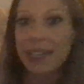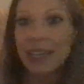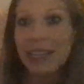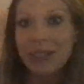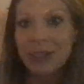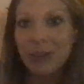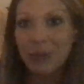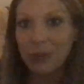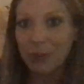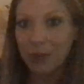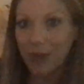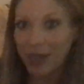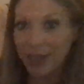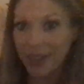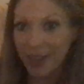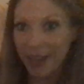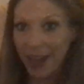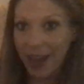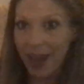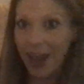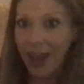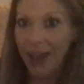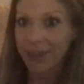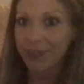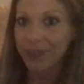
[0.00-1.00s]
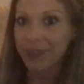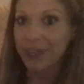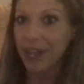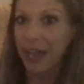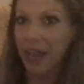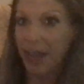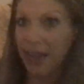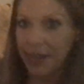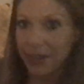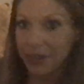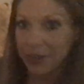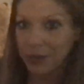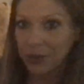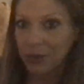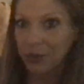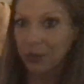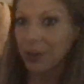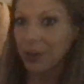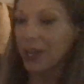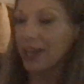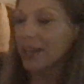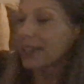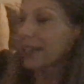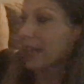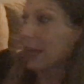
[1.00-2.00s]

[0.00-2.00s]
is 1/2 diagonal 1